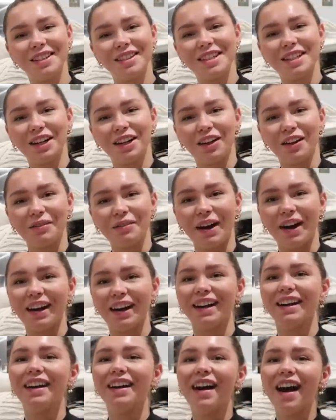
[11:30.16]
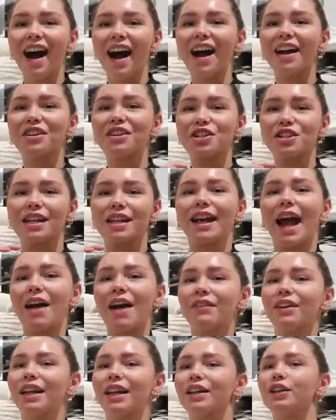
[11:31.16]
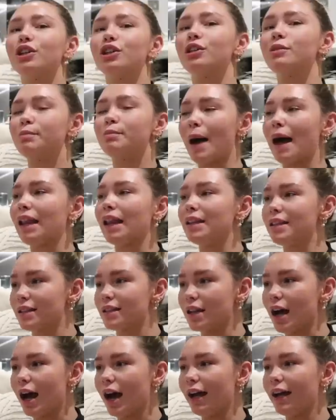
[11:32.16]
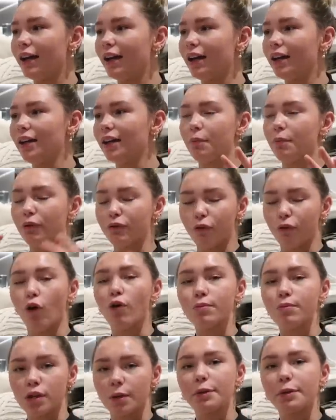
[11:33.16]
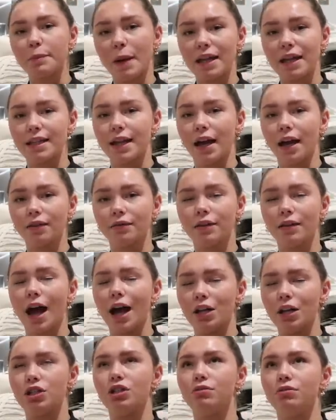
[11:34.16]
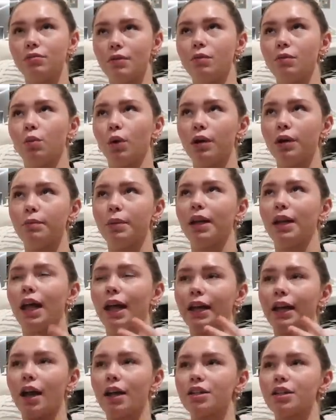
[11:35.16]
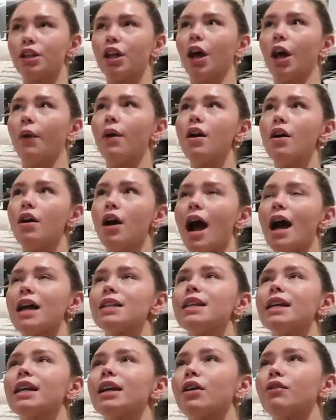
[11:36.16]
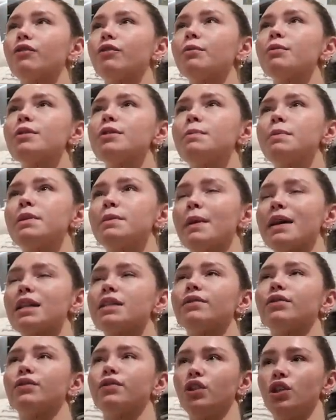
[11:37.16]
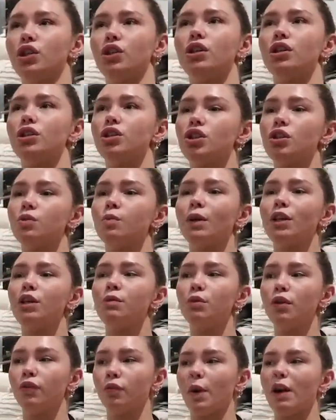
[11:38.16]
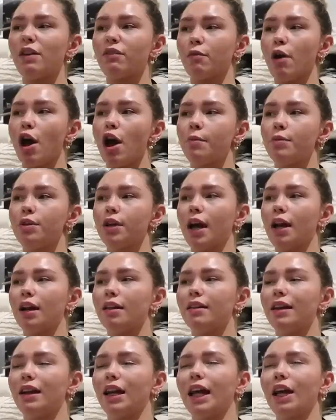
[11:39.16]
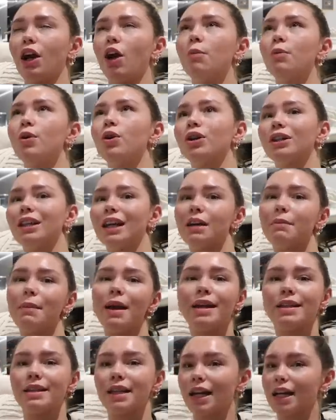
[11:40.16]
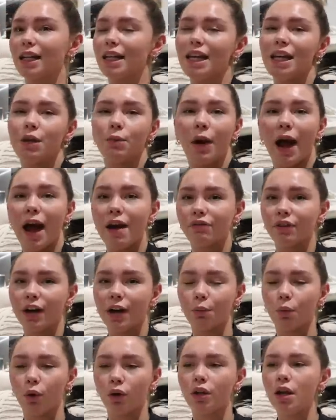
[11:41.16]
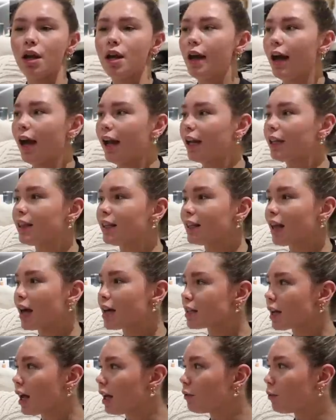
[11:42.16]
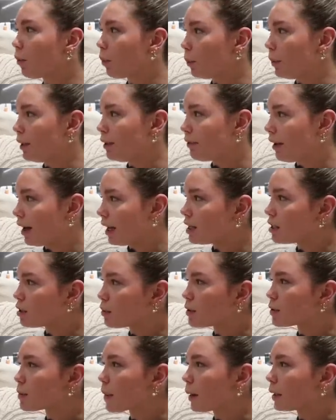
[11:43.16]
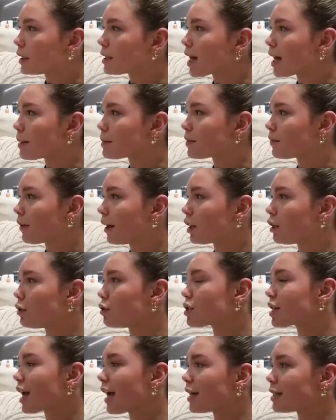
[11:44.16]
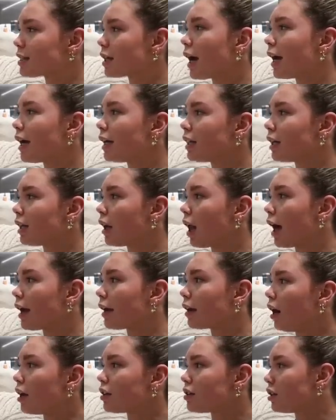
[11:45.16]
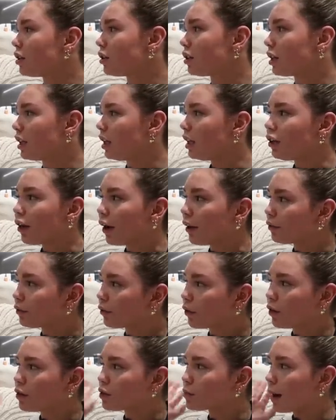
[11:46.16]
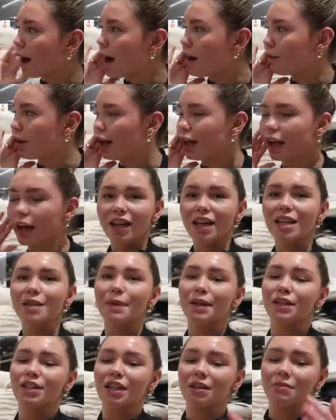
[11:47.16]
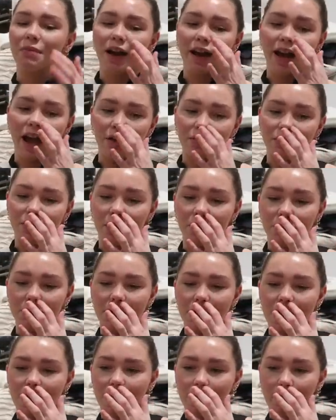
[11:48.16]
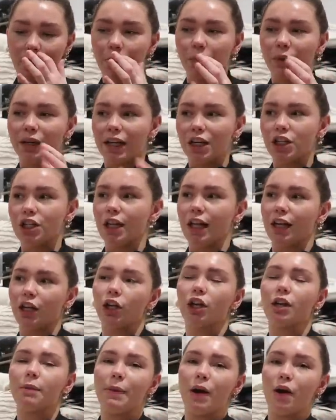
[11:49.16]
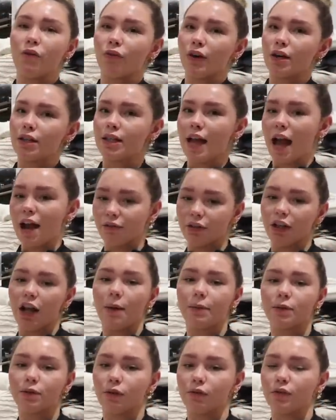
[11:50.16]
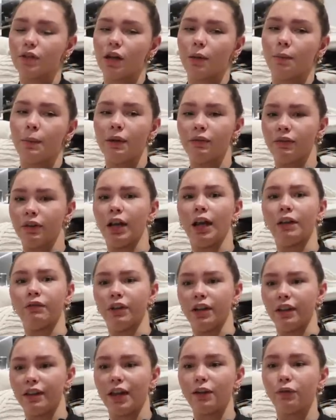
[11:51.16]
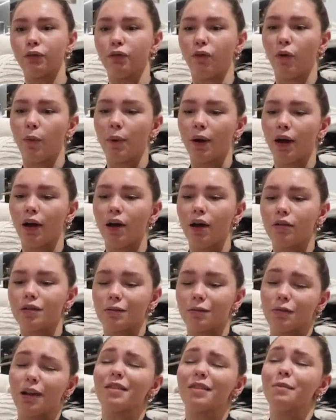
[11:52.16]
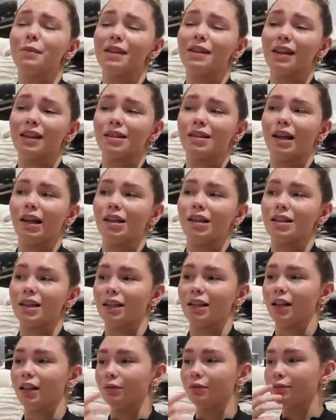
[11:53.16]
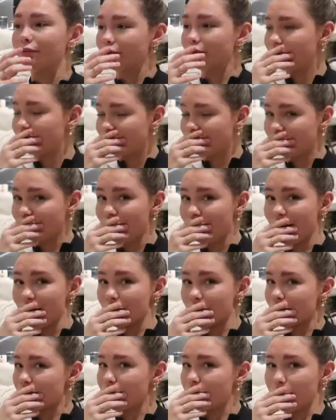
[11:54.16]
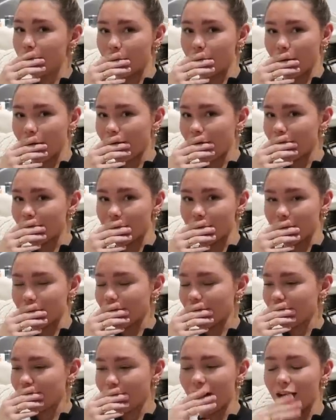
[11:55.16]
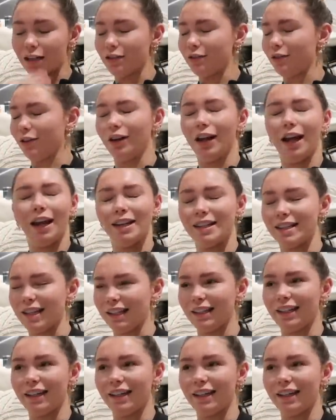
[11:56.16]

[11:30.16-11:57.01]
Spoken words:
Still on about it. Just like having like a good balanced diet performs so much better as you would, but like I don't know. As like from a perspective of a uni student, when you move away from home, you kind of think like, oh my god, like amazing, I can eat whatever I want. And I think that's kind of what we fell into as well, in terms of like you just get excited that like I don't know, you can eat your own foods, whatever. Like especially in my household, mum would literally like cook a meal for us every night, which obviously I'd be like really thankful for, but sometimes it'd be things like lasagna. Me and Judge do not like lasagna. I do not like lasagna.